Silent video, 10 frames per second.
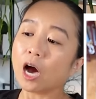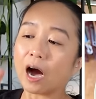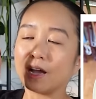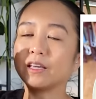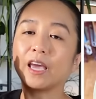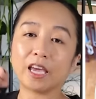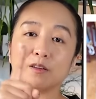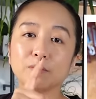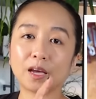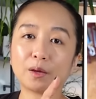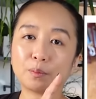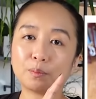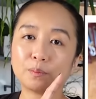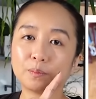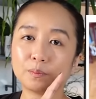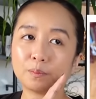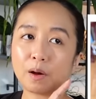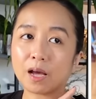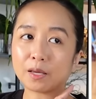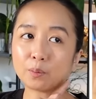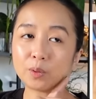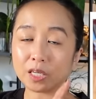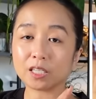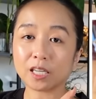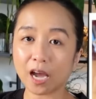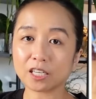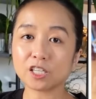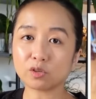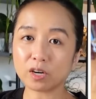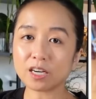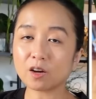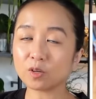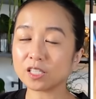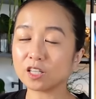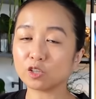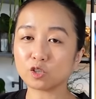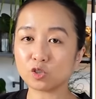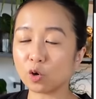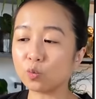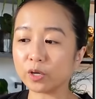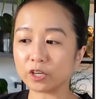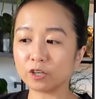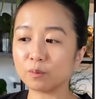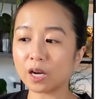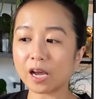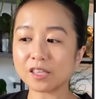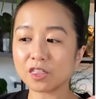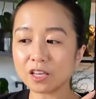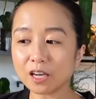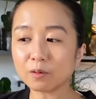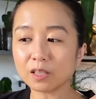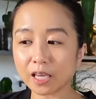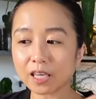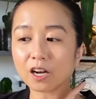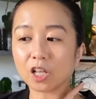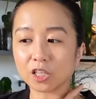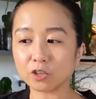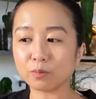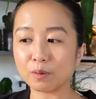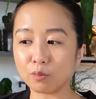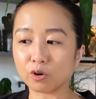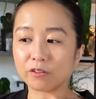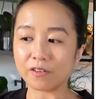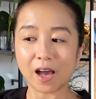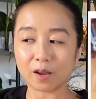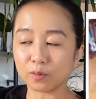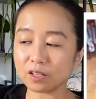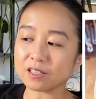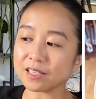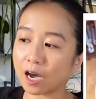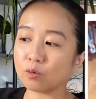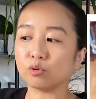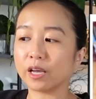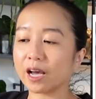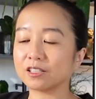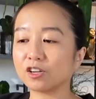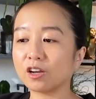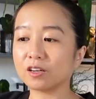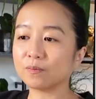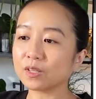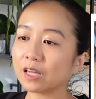I hate my my penis cactus right now because it looks so weird, but I think I would like it a little bit more if it had one of these cowboy hats on.